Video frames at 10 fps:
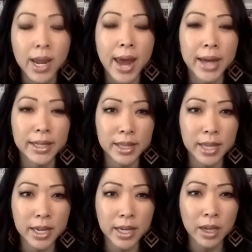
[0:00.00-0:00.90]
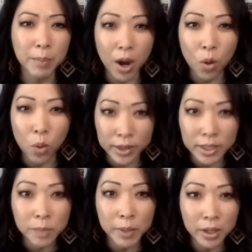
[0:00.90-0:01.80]
and thinking about what
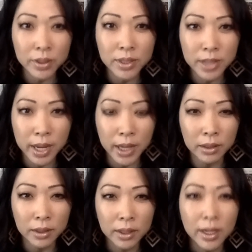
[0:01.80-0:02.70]
the speaker is saying,